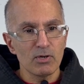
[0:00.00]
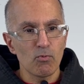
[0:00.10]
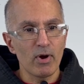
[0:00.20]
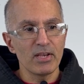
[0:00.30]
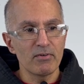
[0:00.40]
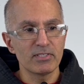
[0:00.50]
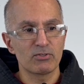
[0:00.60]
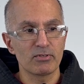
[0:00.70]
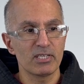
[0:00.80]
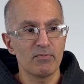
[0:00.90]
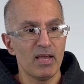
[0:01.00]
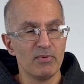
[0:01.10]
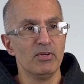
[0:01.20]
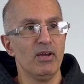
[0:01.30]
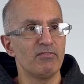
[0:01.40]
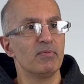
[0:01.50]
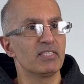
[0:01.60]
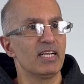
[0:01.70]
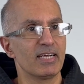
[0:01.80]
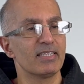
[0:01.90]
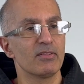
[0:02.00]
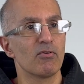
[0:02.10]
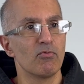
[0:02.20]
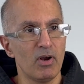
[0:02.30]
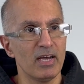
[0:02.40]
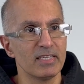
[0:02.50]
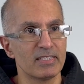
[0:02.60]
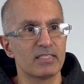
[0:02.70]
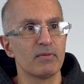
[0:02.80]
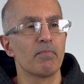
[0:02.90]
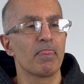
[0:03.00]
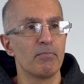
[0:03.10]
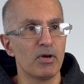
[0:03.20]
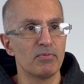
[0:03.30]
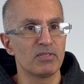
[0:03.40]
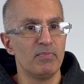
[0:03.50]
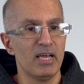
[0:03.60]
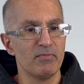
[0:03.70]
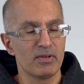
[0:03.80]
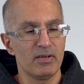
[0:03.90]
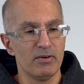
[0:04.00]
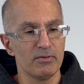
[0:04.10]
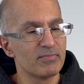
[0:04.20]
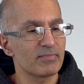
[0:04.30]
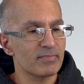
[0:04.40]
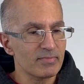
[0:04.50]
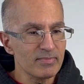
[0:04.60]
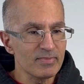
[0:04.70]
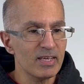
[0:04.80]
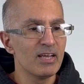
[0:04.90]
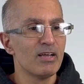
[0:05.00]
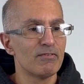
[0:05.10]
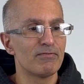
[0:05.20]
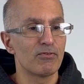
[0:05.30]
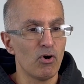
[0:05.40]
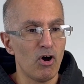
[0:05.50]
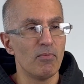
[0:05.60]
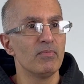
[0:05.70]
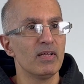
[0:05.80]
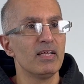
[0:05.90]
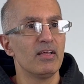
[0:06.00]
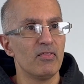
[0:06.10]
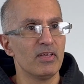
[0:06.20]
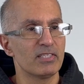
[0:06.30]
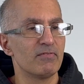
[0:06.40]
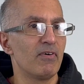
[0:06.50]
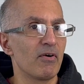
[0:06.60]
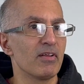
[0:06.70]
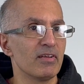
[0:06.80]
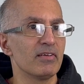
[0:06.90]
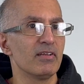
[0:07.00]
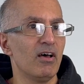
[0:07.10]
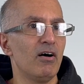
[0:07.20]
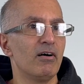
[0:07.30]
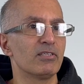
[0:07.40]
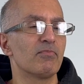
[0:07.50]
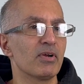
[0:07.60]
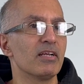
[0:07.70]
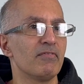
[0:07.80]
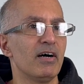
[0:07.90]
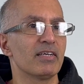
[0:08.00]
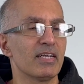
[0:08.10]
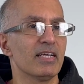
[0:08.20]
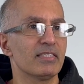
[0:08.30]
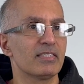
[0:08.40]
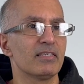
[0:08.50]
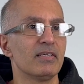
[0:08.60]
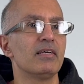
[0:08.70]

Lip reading: when you're instructing a payment, you have to be selecting the right purpose of payment code from this very large predefined list.